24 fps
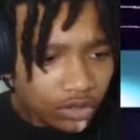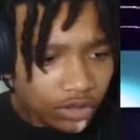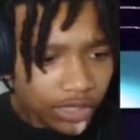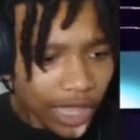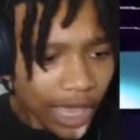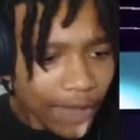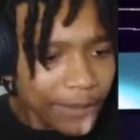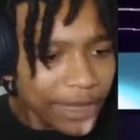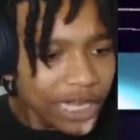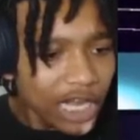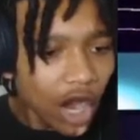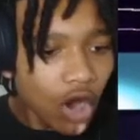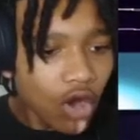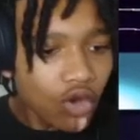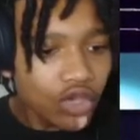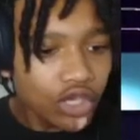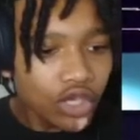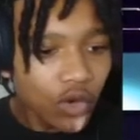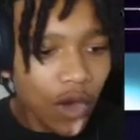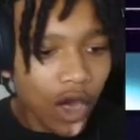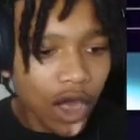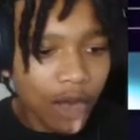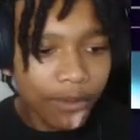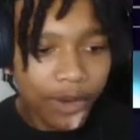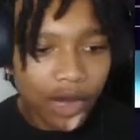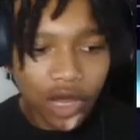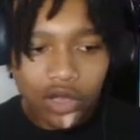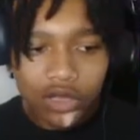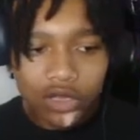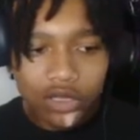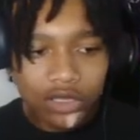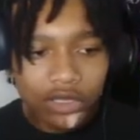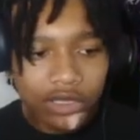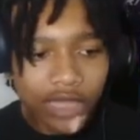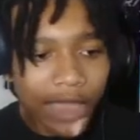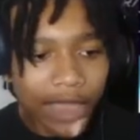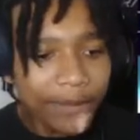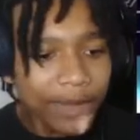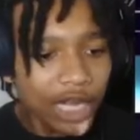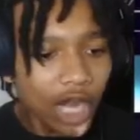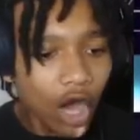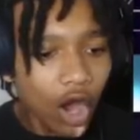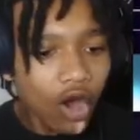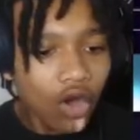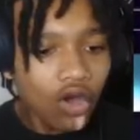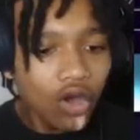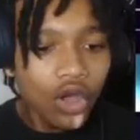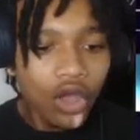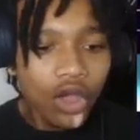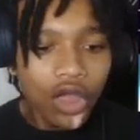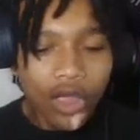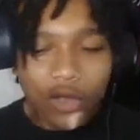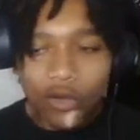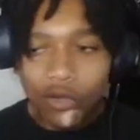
Let me know who you are, bro. Let me know.